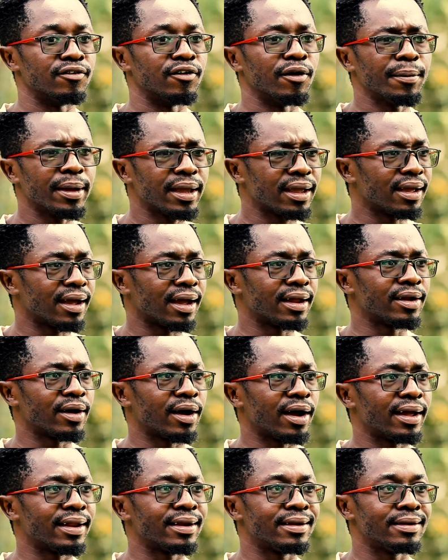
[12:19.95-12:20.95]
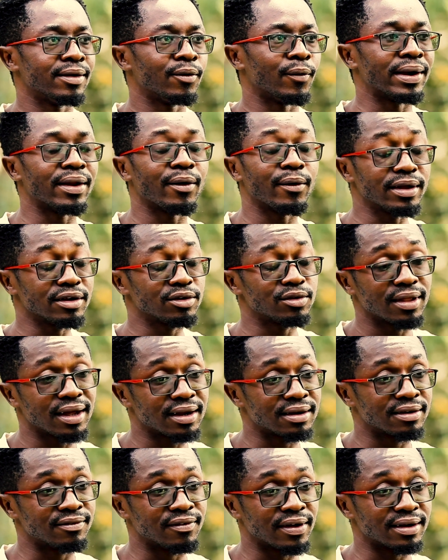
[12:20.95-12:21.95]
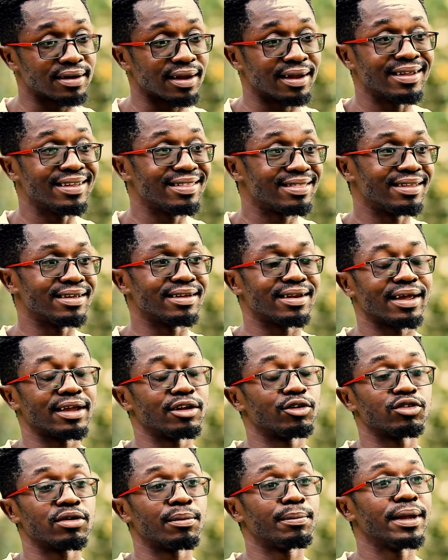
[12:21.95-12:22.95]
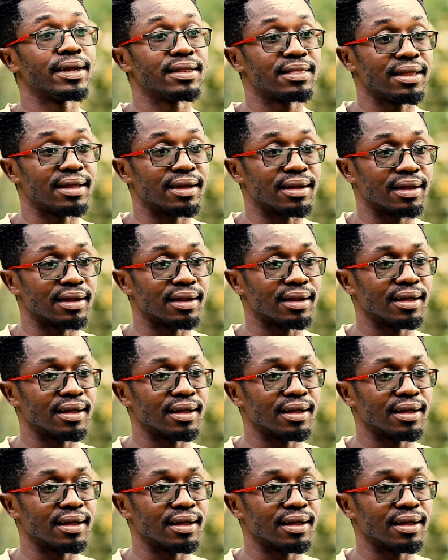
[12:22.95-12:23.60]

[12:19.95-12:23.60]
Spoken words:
For me, when I went to that event, I didn't think like it was a big thing.